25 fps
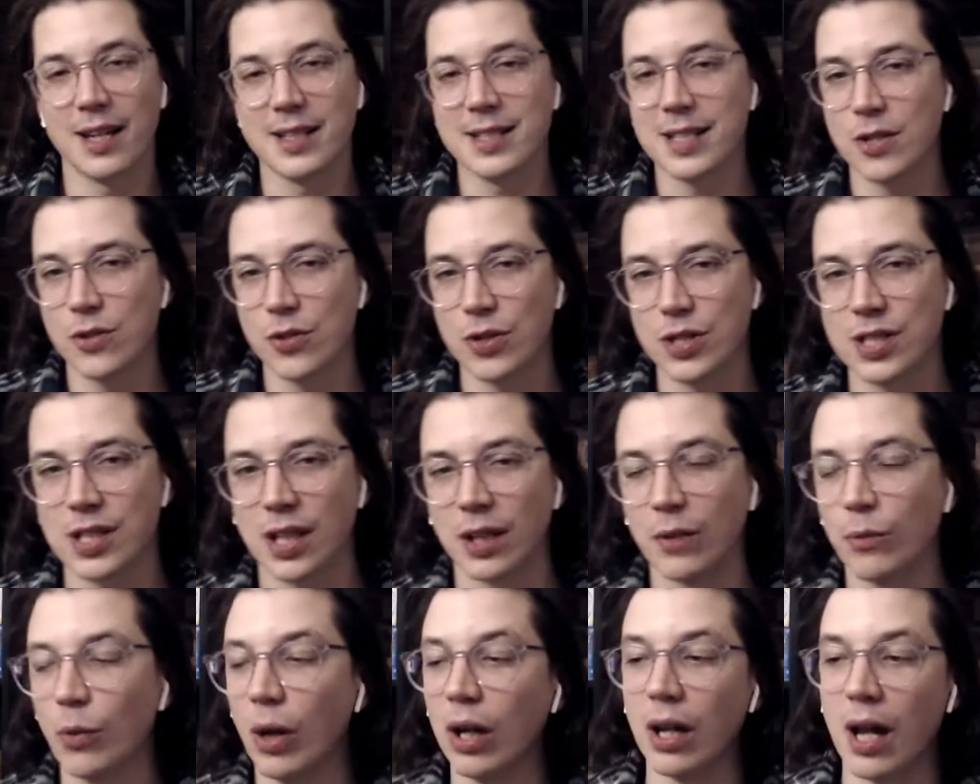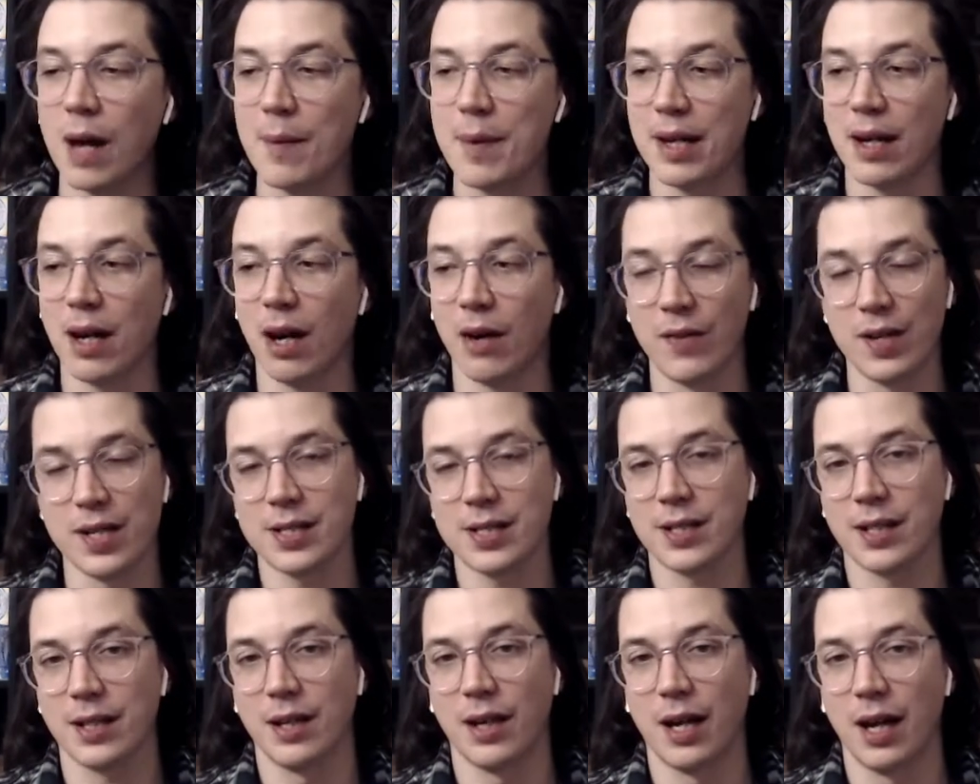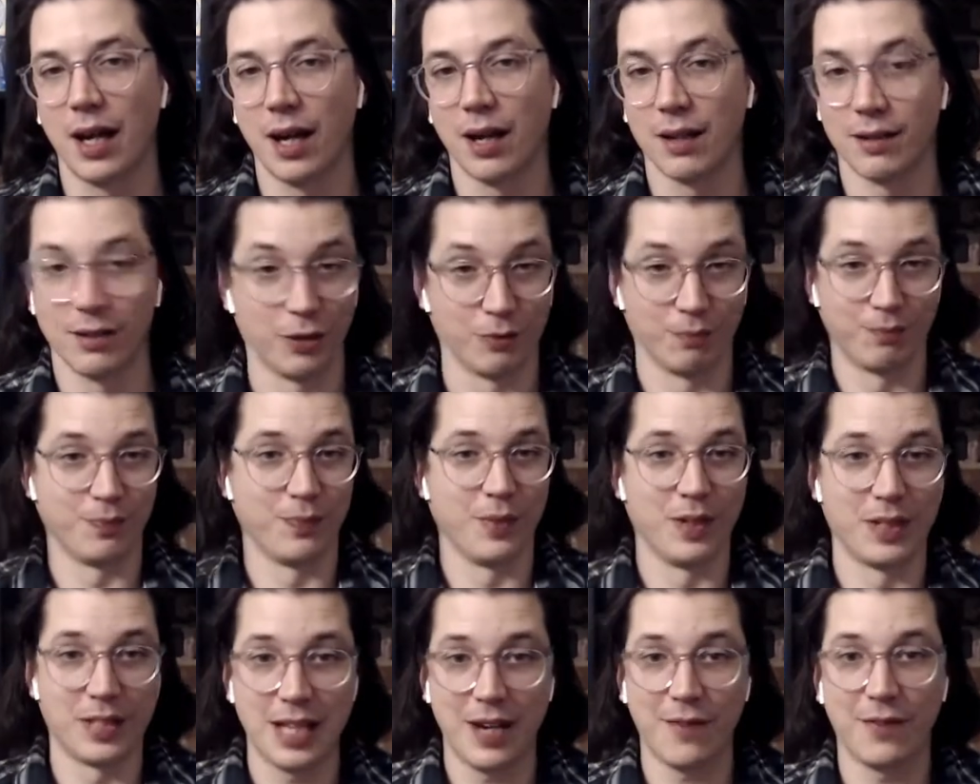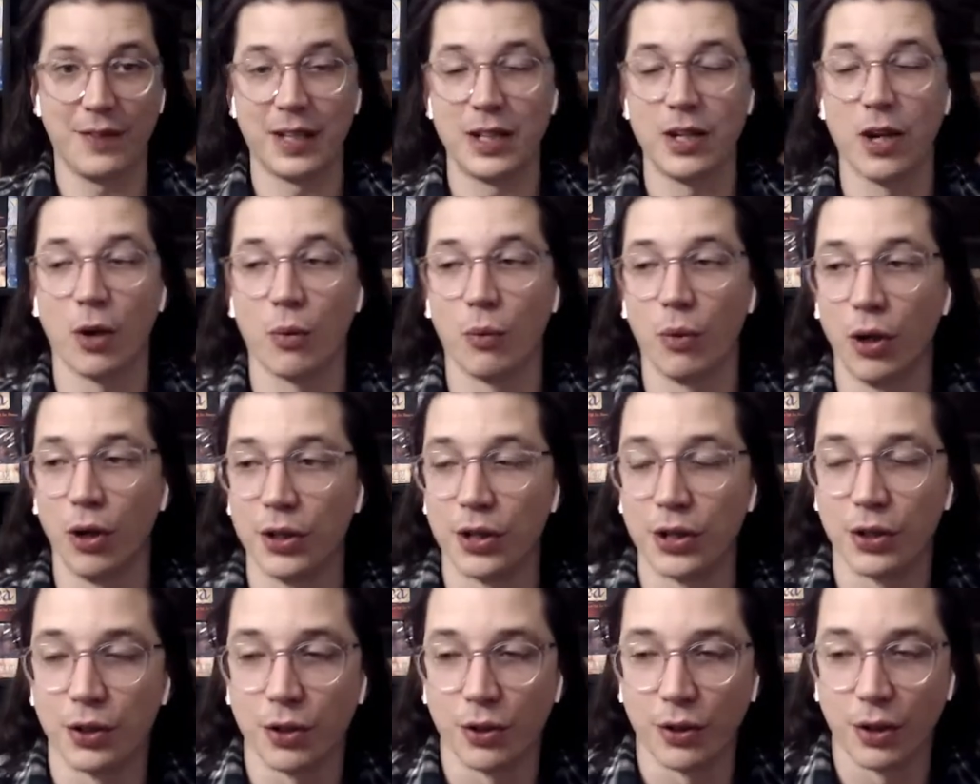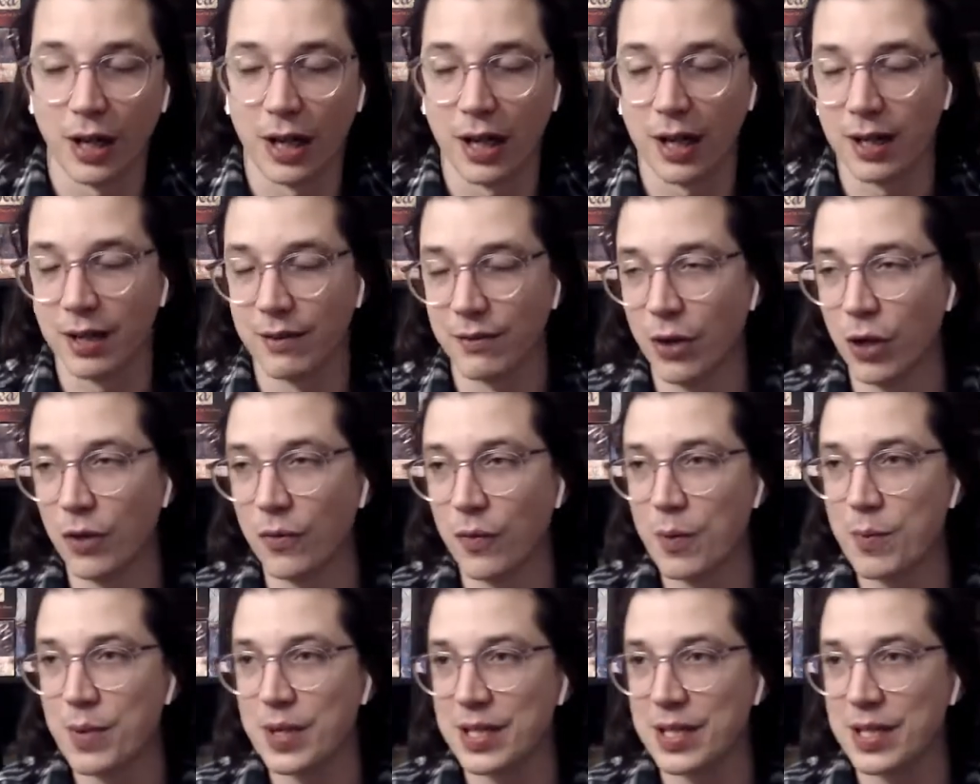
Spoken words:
it's interesting. Well, I mean, obviously, you're definitely not a world that you're involved with.